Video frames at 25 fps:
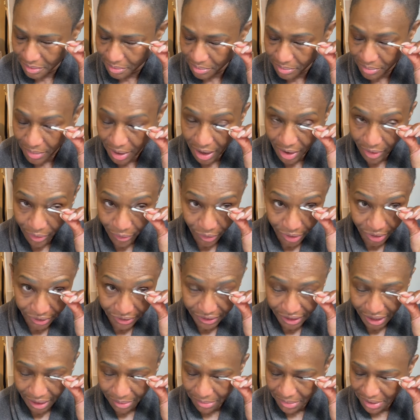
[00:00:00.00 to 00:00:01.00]
my oil
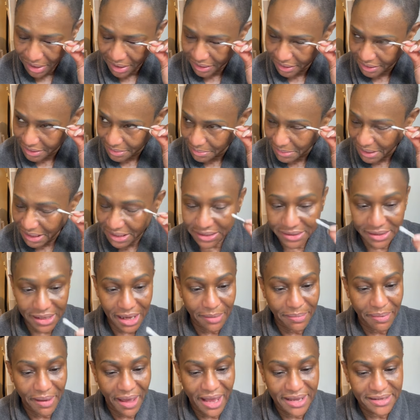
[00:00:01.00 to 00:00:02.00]
that I mix mix
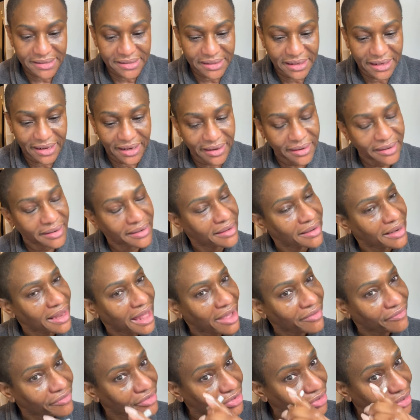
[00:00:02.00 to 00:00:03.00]
up has
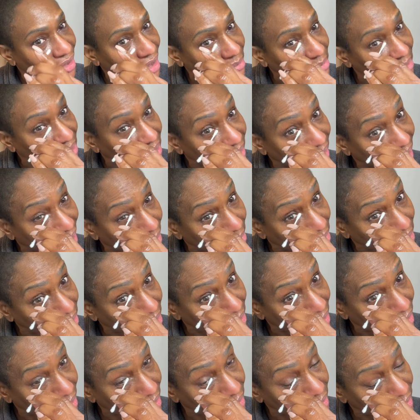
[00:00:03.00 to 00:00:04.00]
lavender, I mean lemon
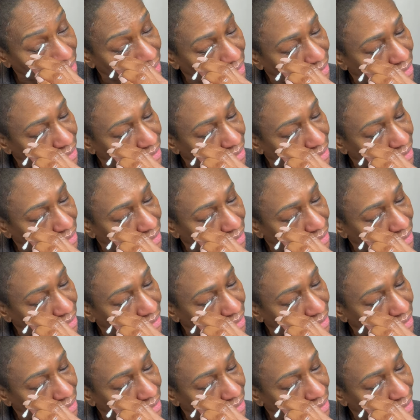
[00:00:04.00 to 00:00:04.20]
in it.